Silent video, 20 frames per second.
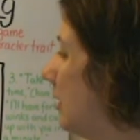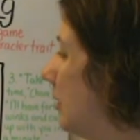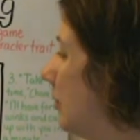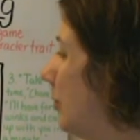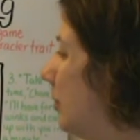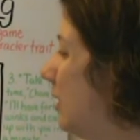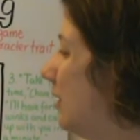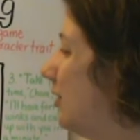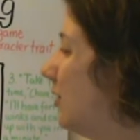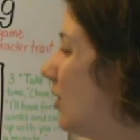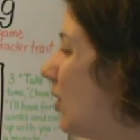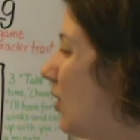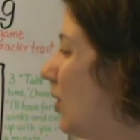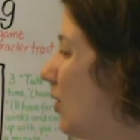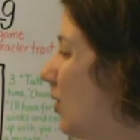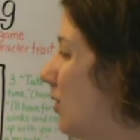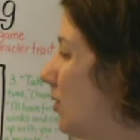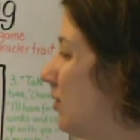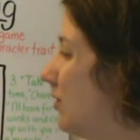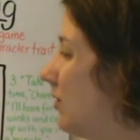But it's
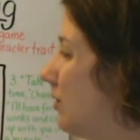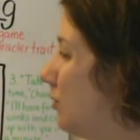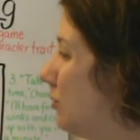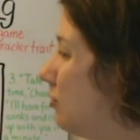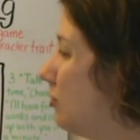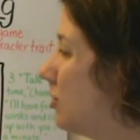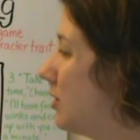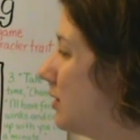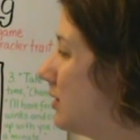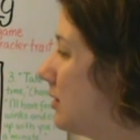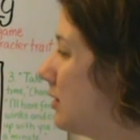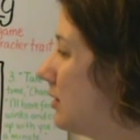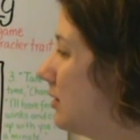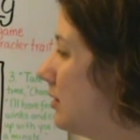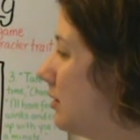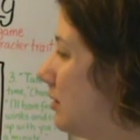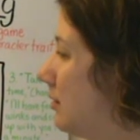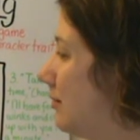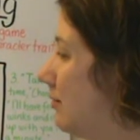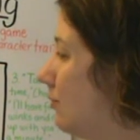also just
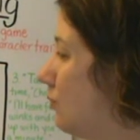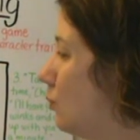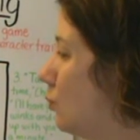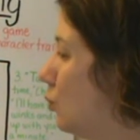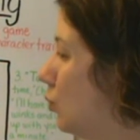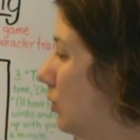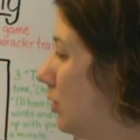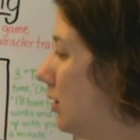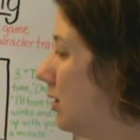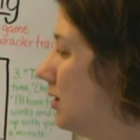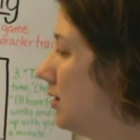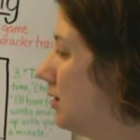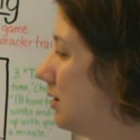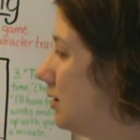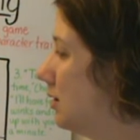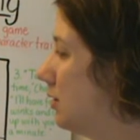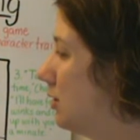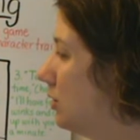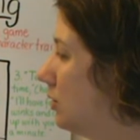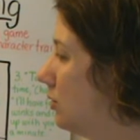
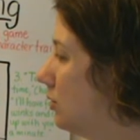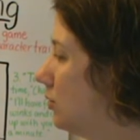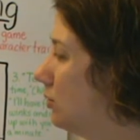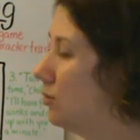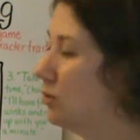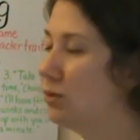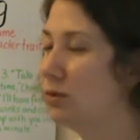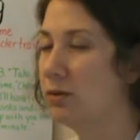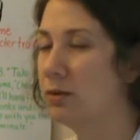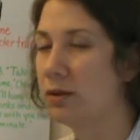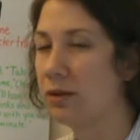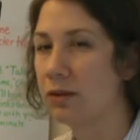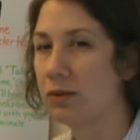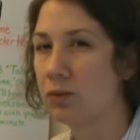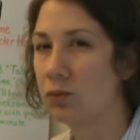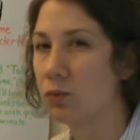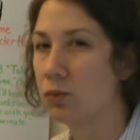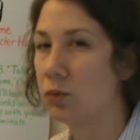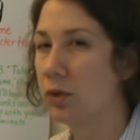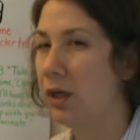1, 2,
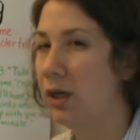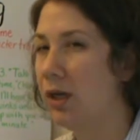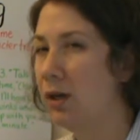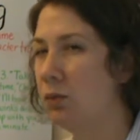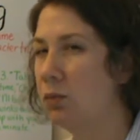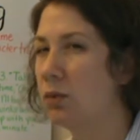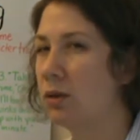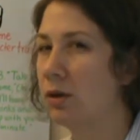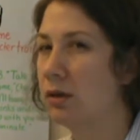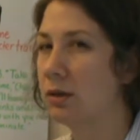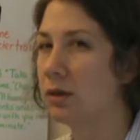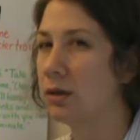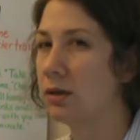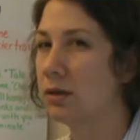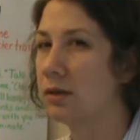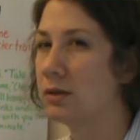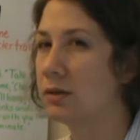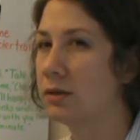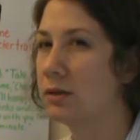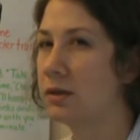3
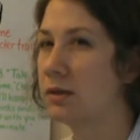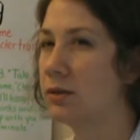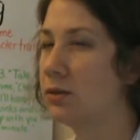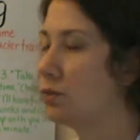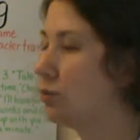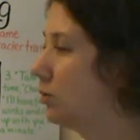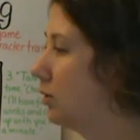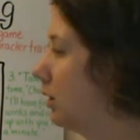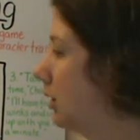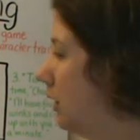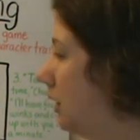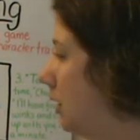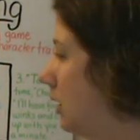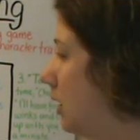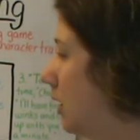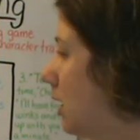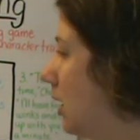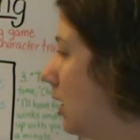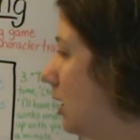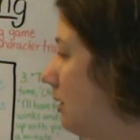words. It's really
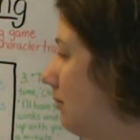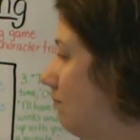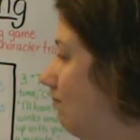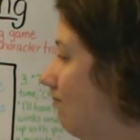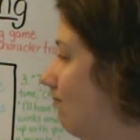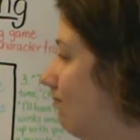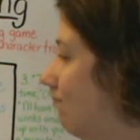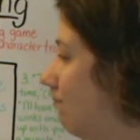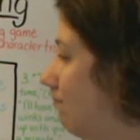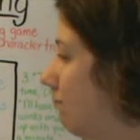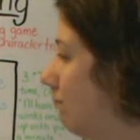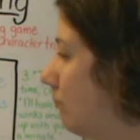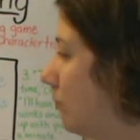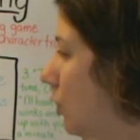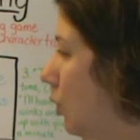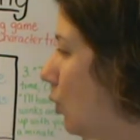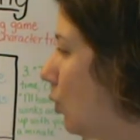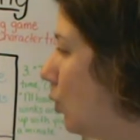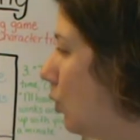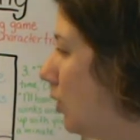not
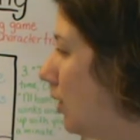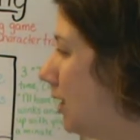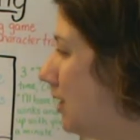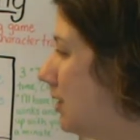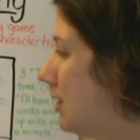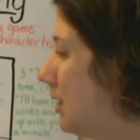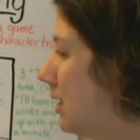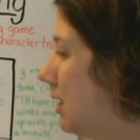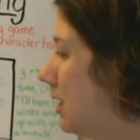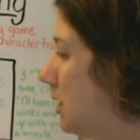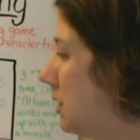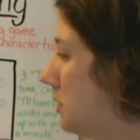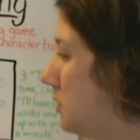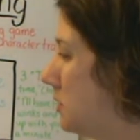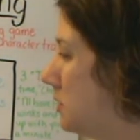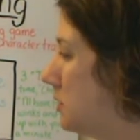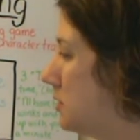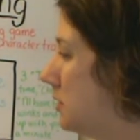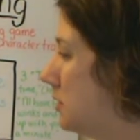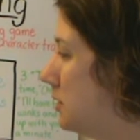a whole idea. It
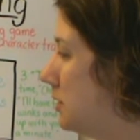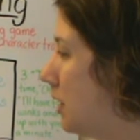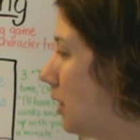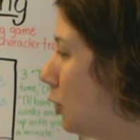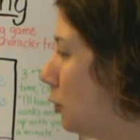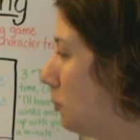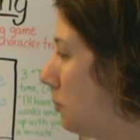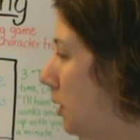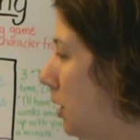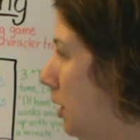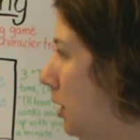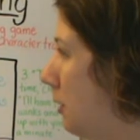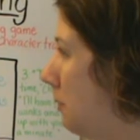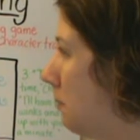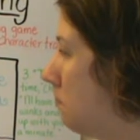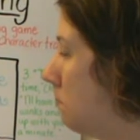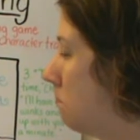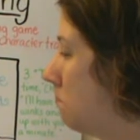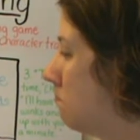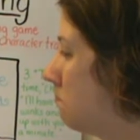doesn't tell me
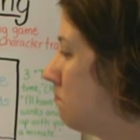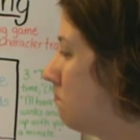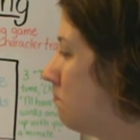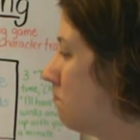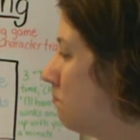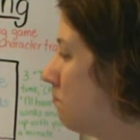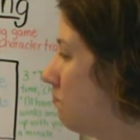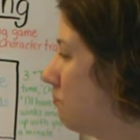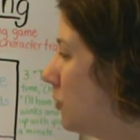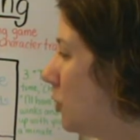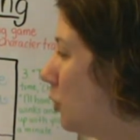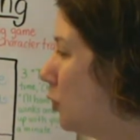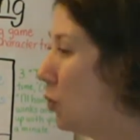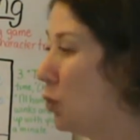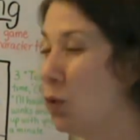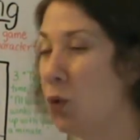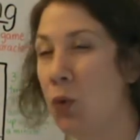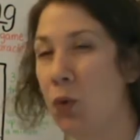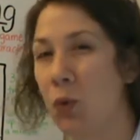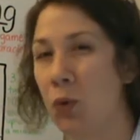
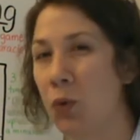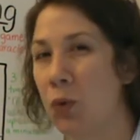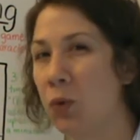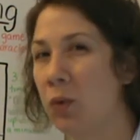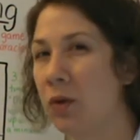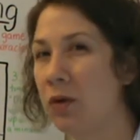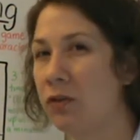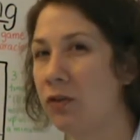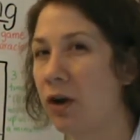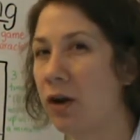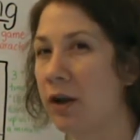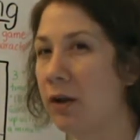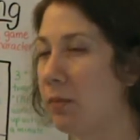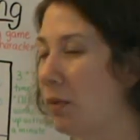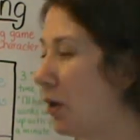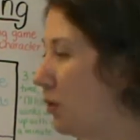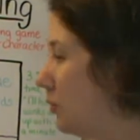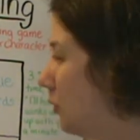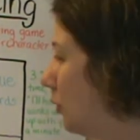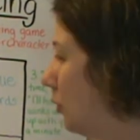who they're talking
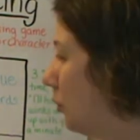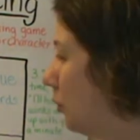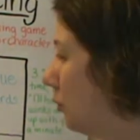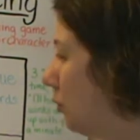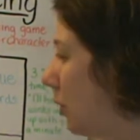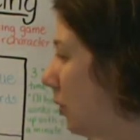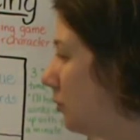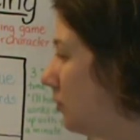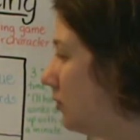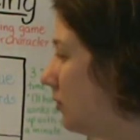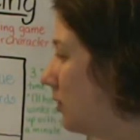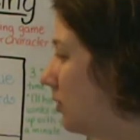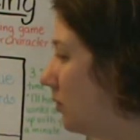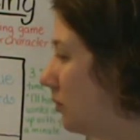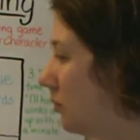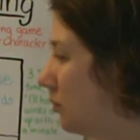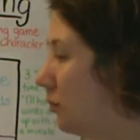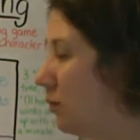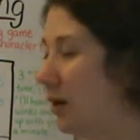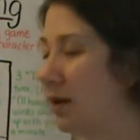about, who boasted, or
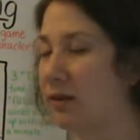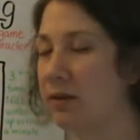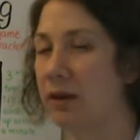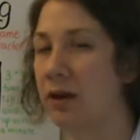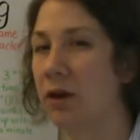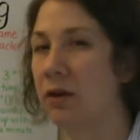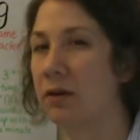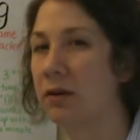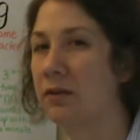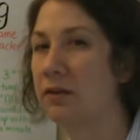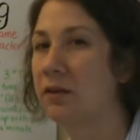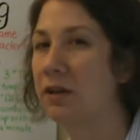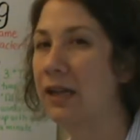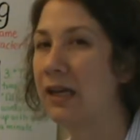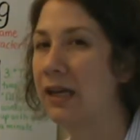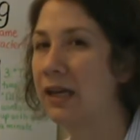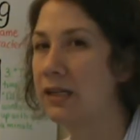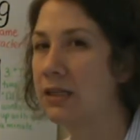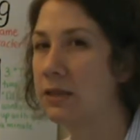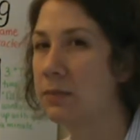who has a careless
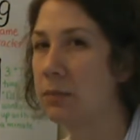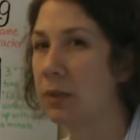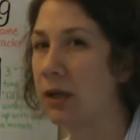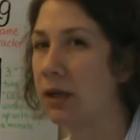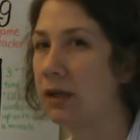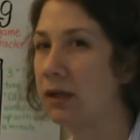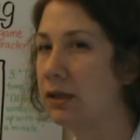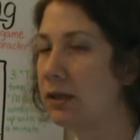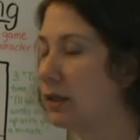glance, but